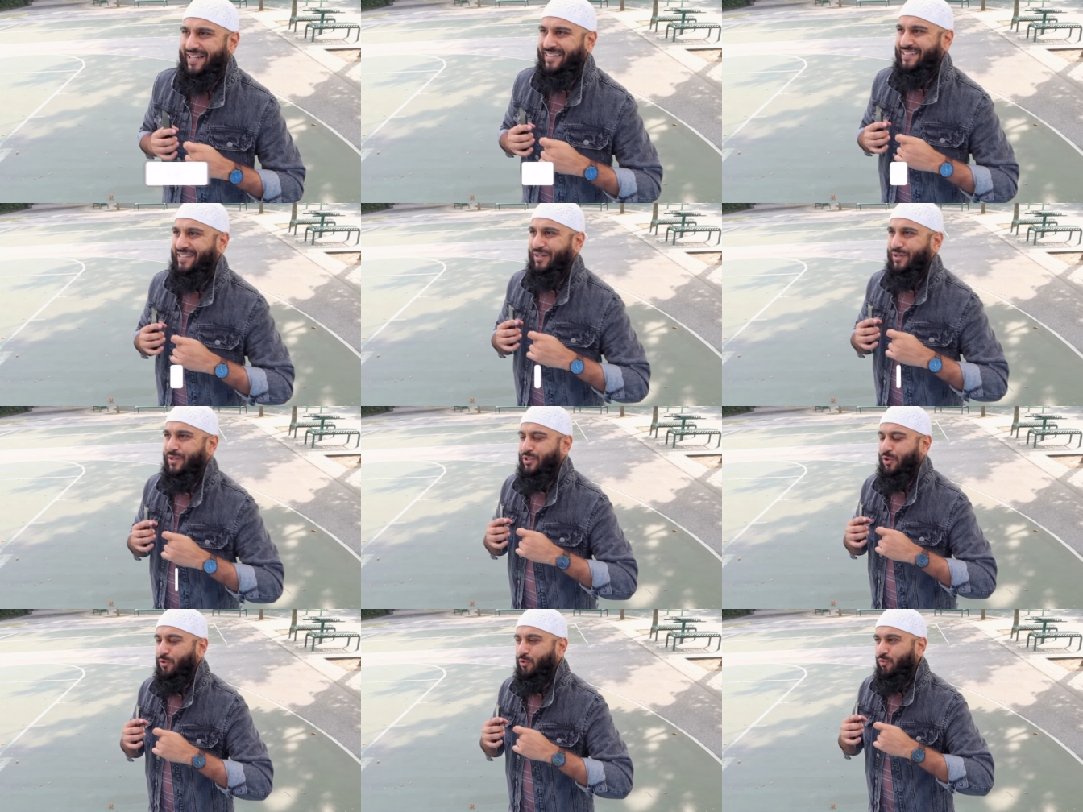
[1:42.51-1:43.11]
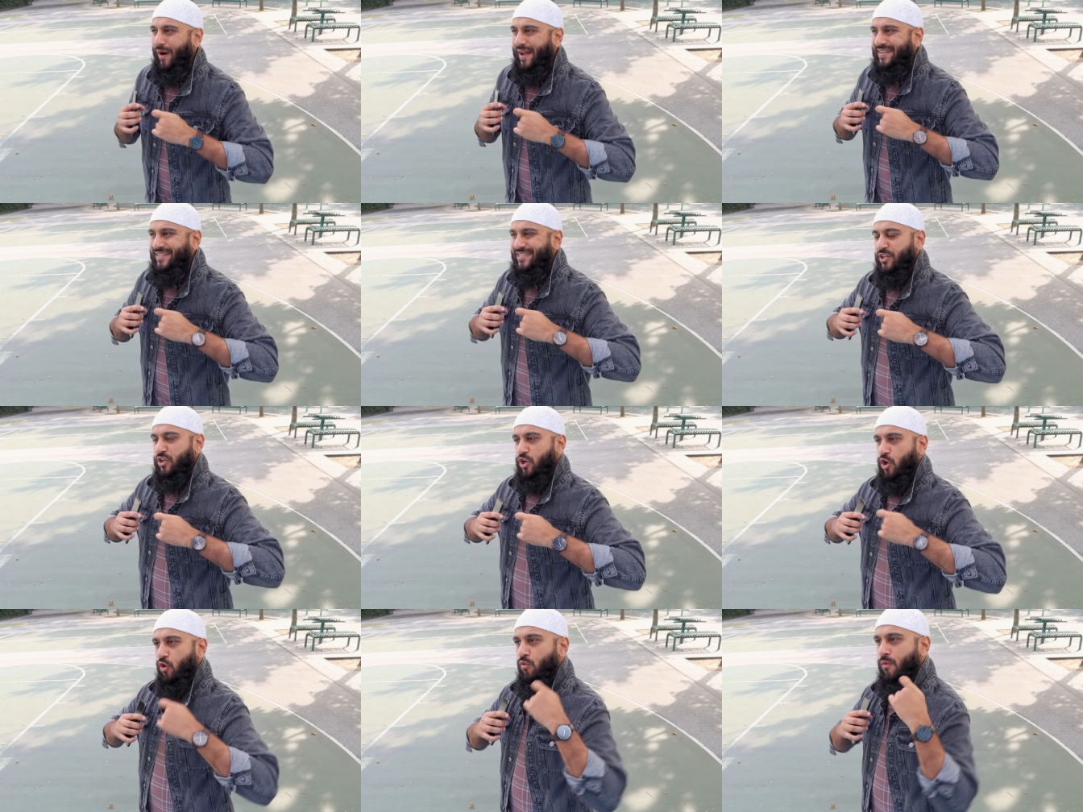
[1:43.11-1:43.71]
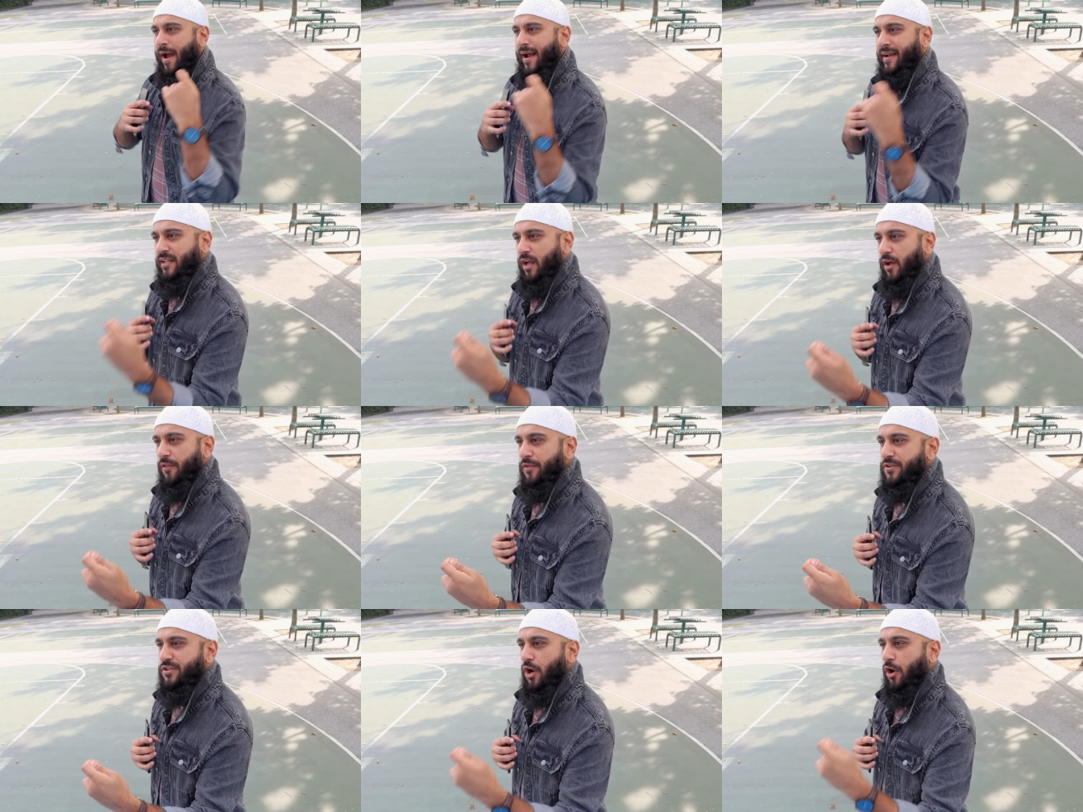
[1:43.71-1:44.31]
the, the right to correct
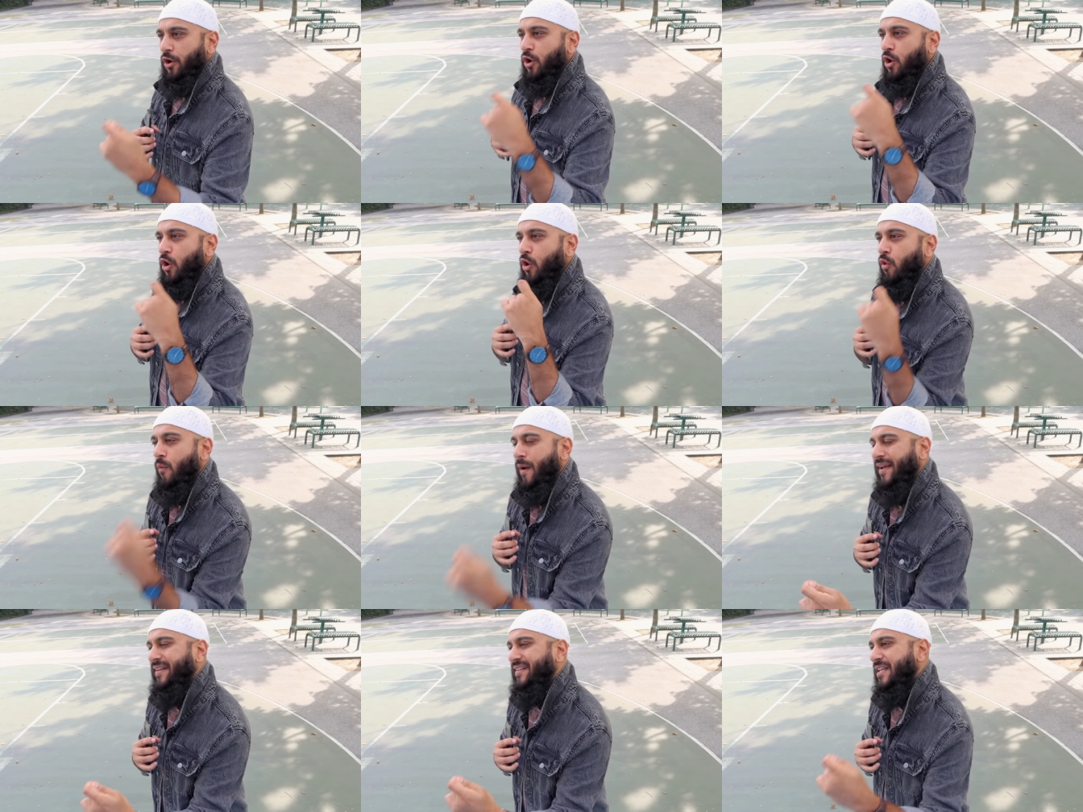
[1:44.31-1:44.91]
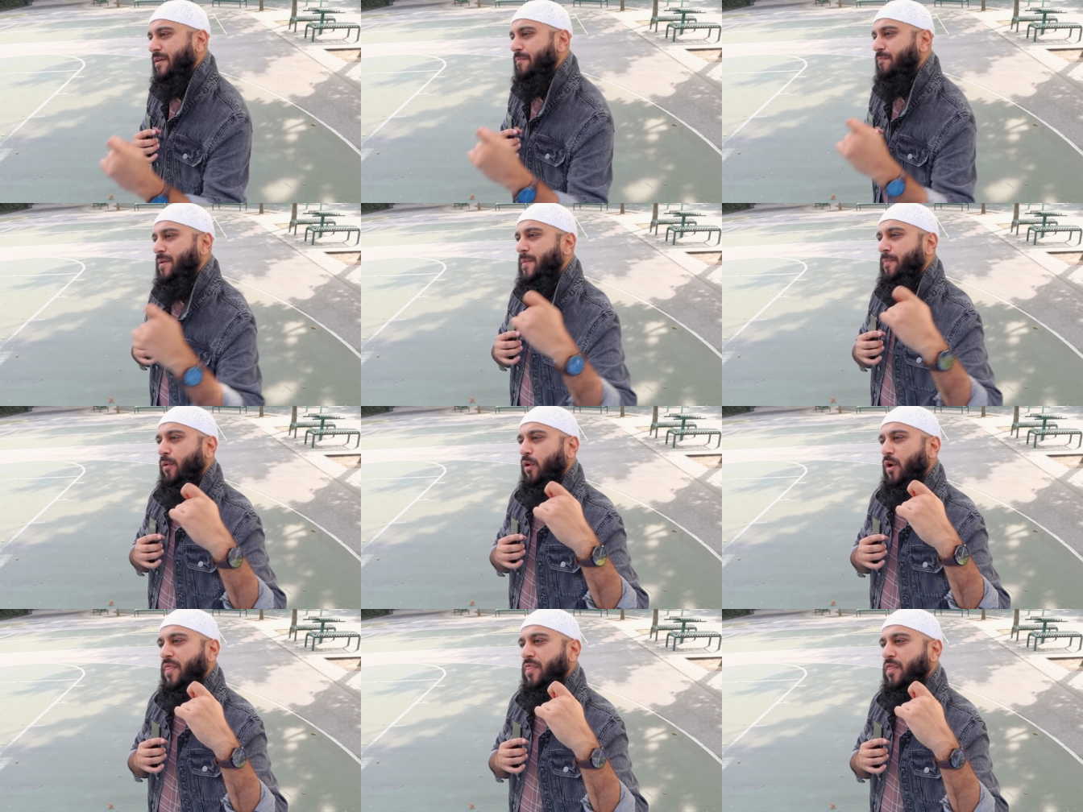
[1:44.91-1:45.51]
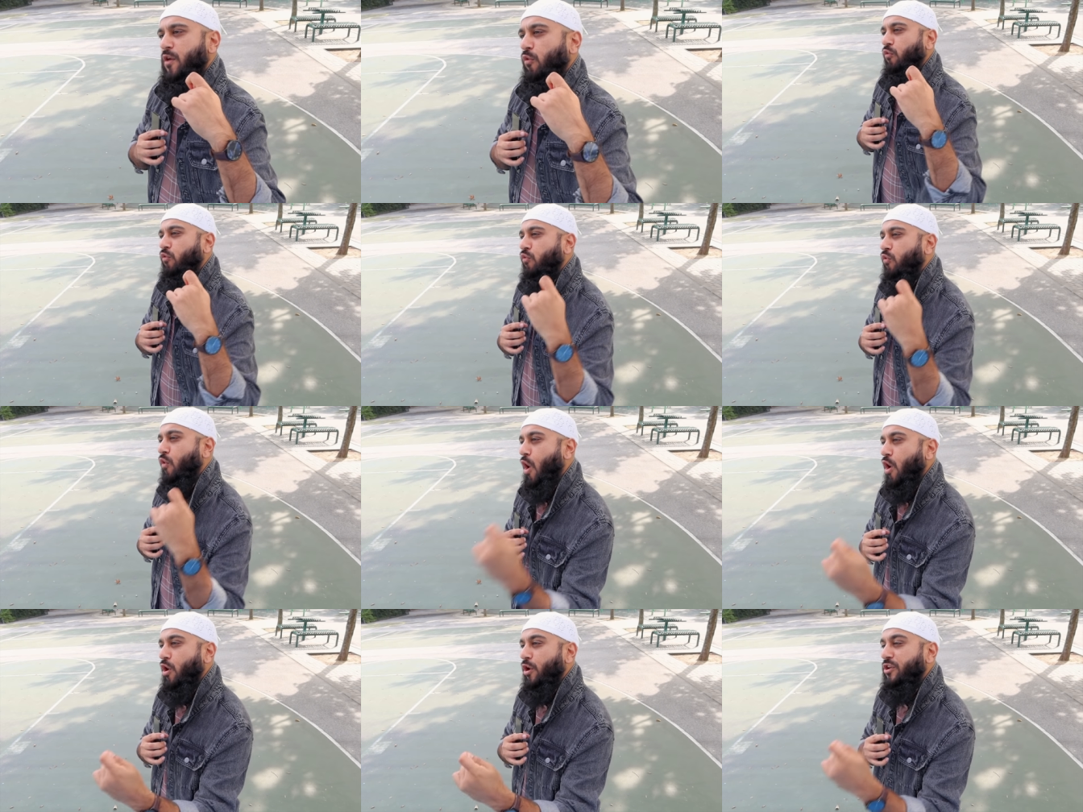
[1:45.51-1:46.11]
others are correcting people in the
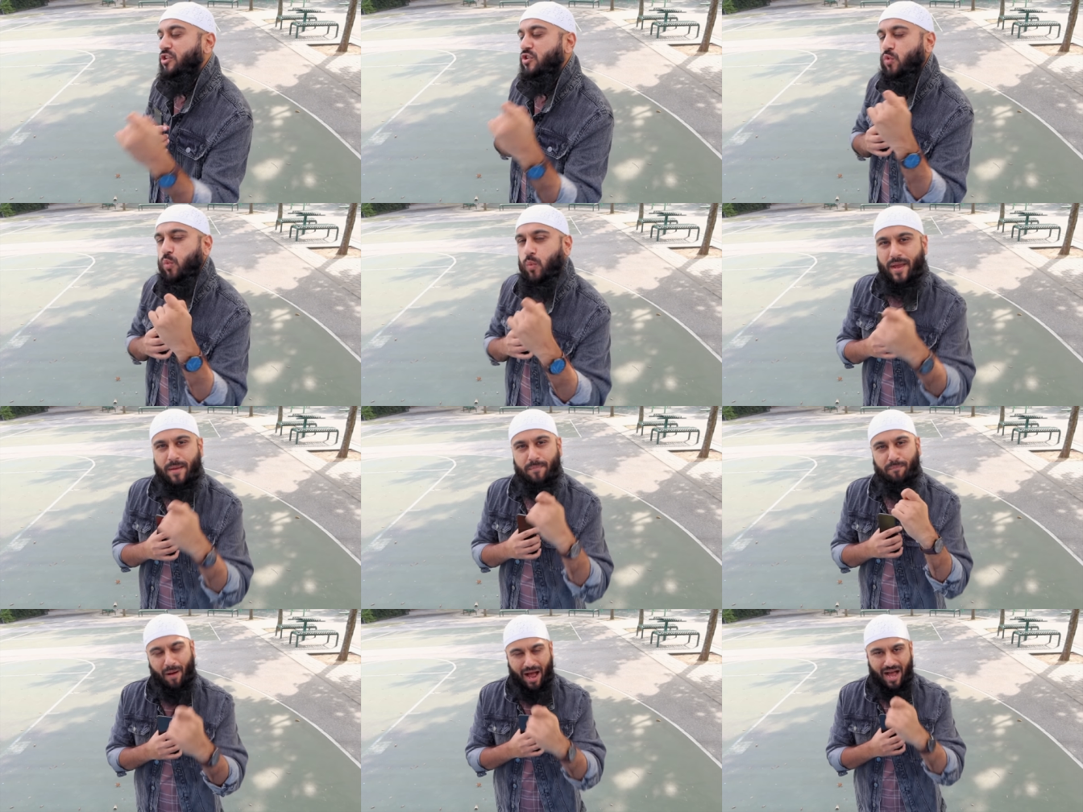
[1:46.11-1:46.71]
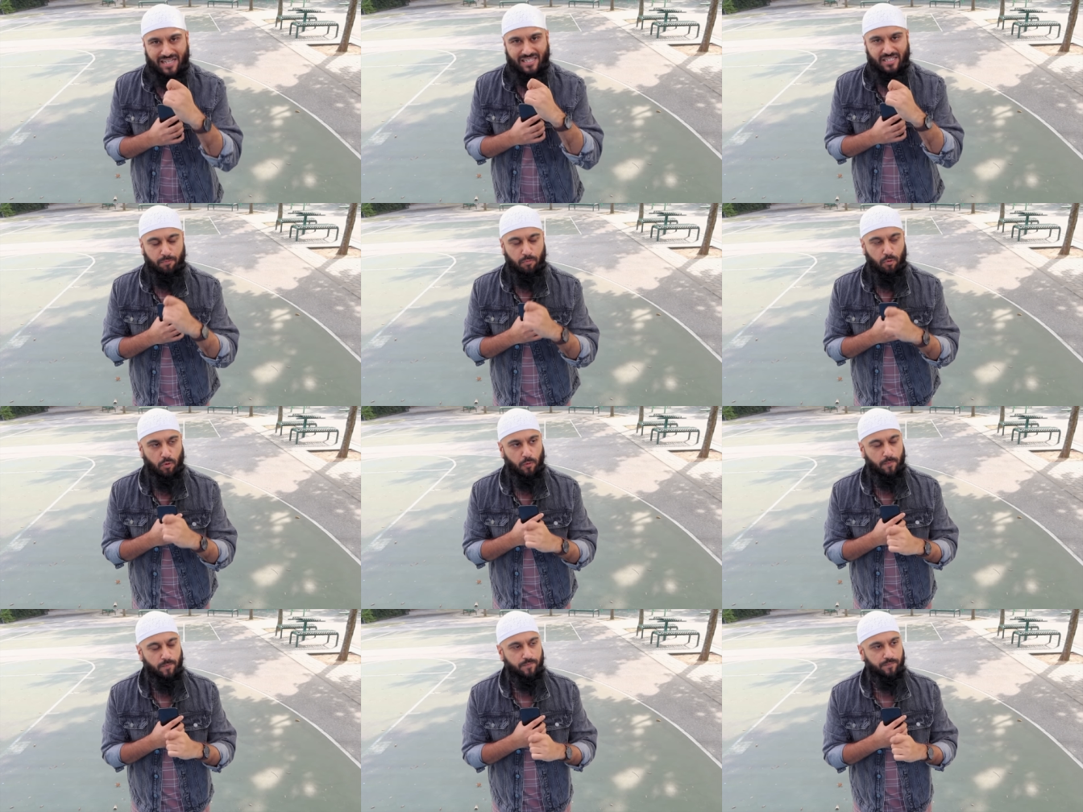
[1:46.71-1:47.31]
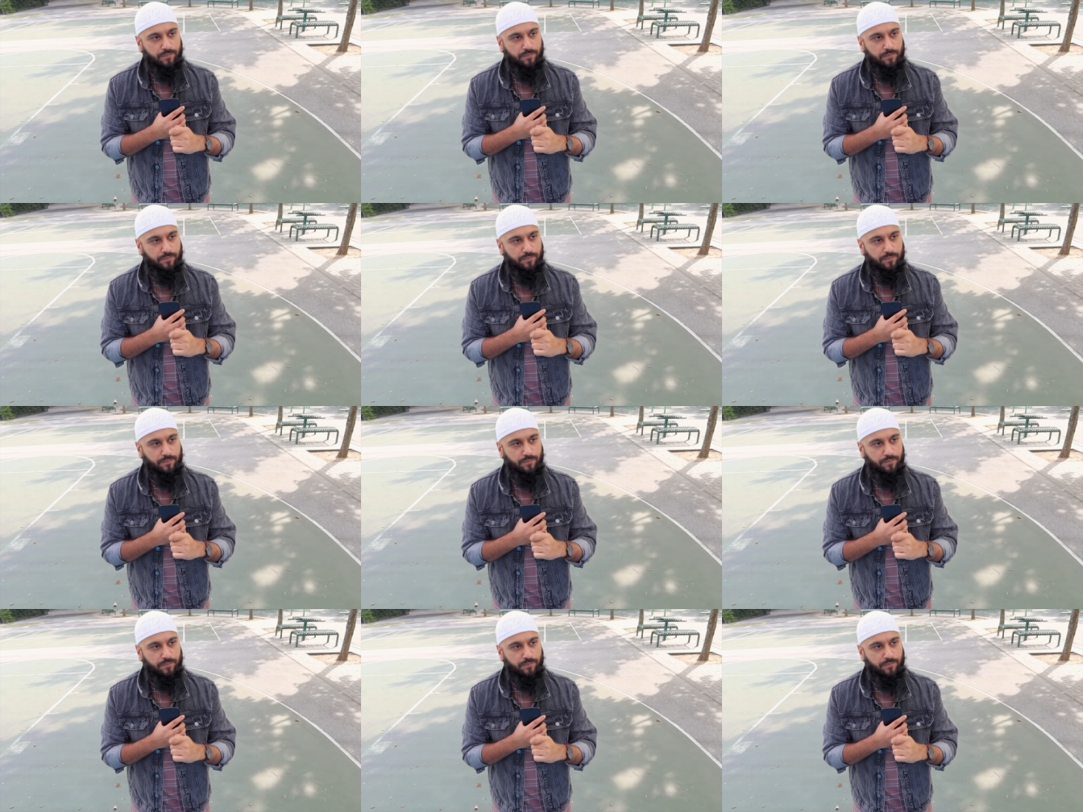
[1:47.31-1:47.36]
wrongest way possible.